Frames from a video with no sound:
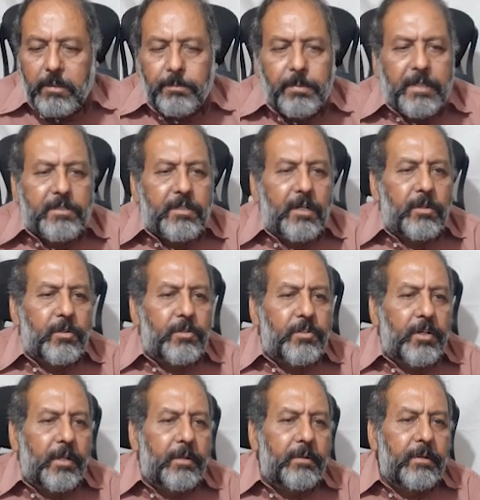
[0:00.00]
2%
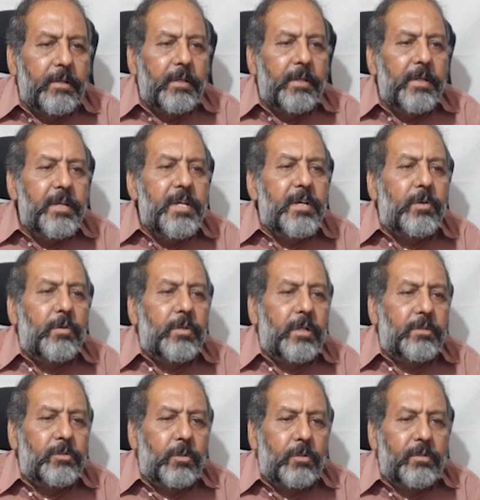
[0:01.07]
lotion,
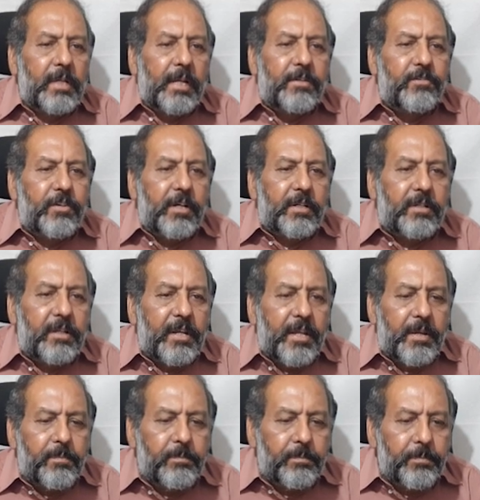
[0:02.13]
econazole nitrate
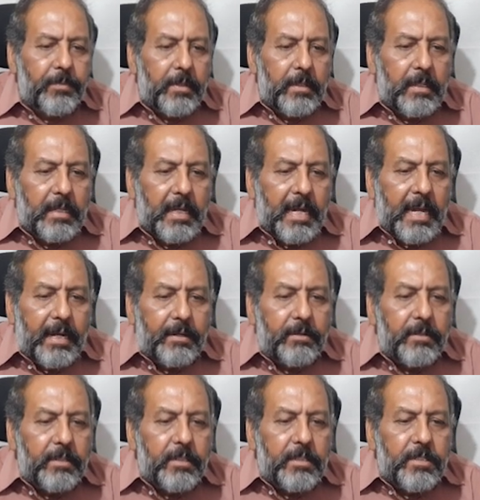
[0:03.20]
cream, and
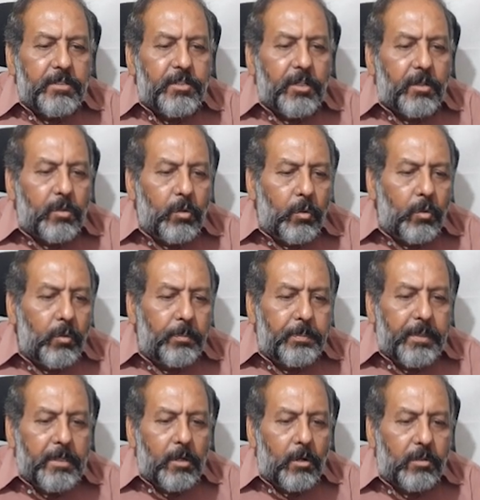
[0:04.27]

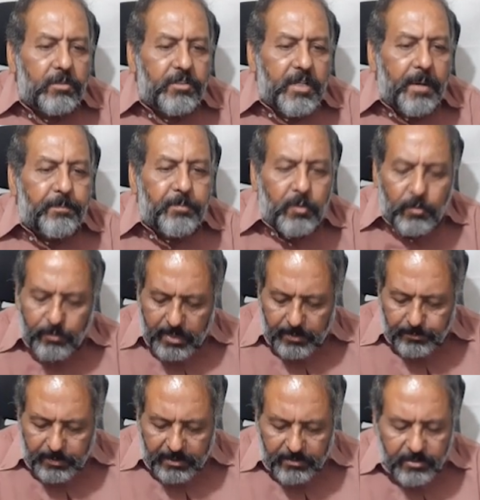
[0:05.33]
cyclopirox shampoo
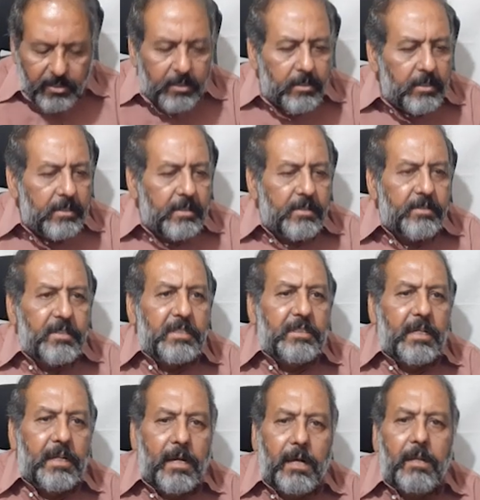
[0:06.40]
1%. These
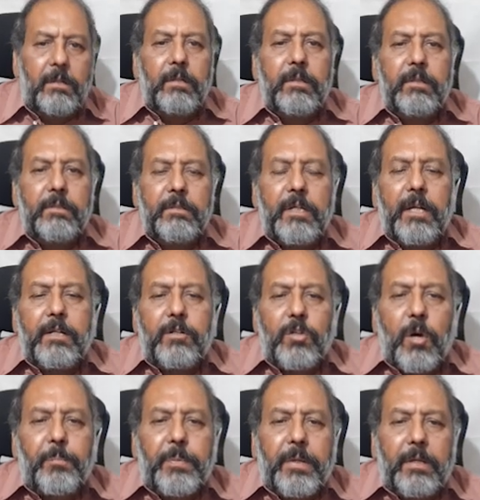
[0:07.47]
are all the
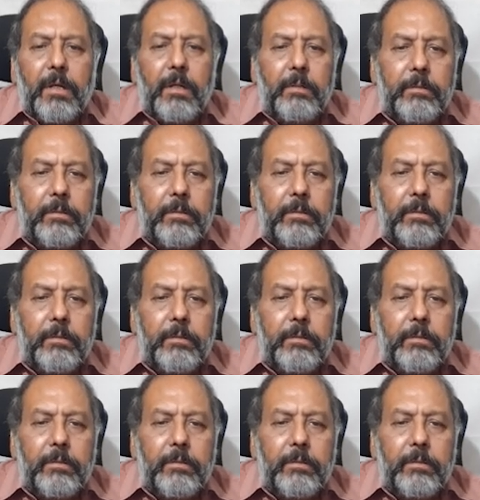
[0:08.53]
topical.